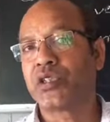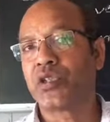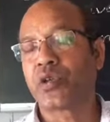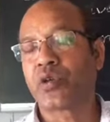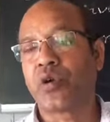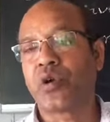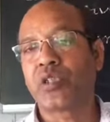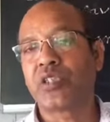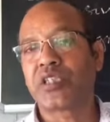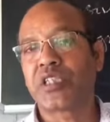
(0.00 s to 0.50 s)
the
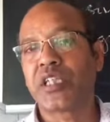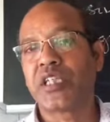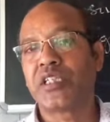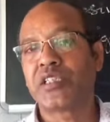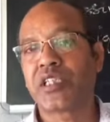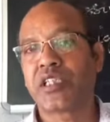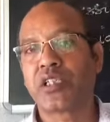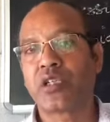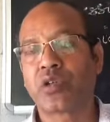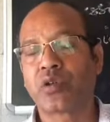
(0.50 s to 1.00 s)
rod
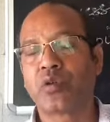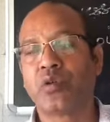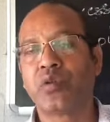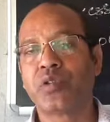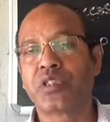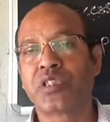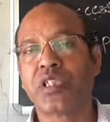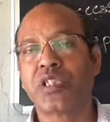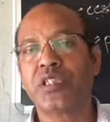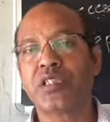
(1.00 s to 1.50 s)
cells and the cone
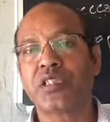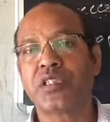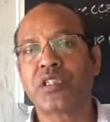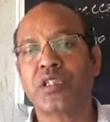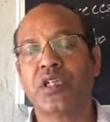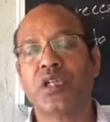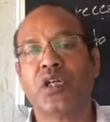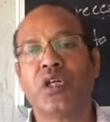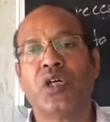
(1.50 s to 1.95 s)
cells.